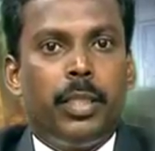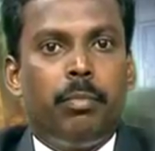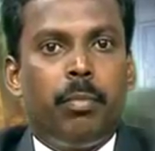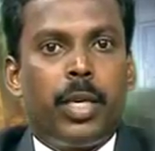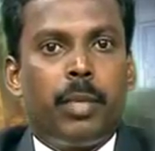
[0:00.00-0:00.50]

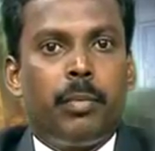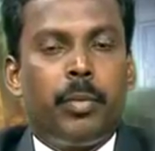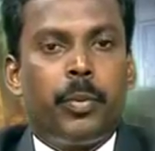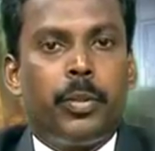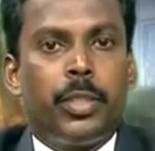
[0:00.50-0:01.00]
If bottom
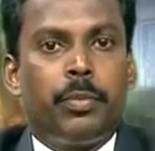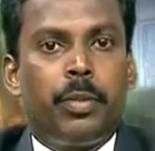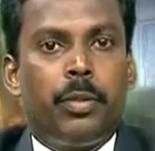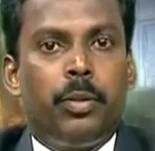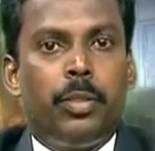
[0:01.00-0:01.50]
up approach is
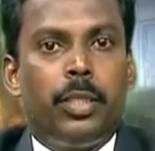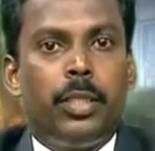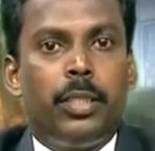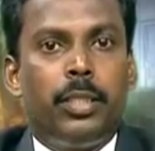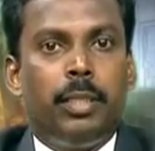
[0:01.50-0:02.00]
followed,
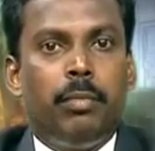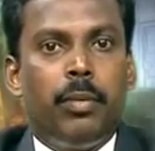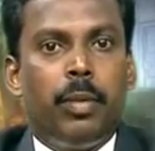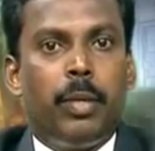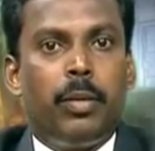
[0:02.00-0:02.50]
then
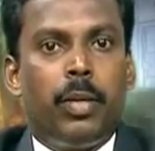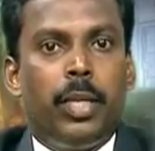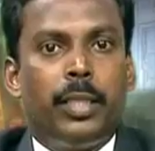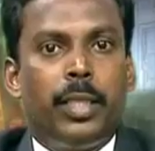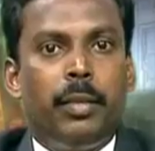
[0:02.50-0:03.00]
we will be
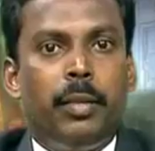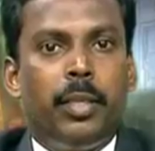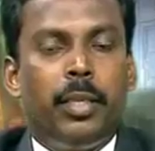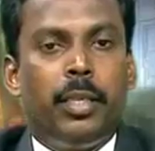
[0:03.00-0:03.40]
calling the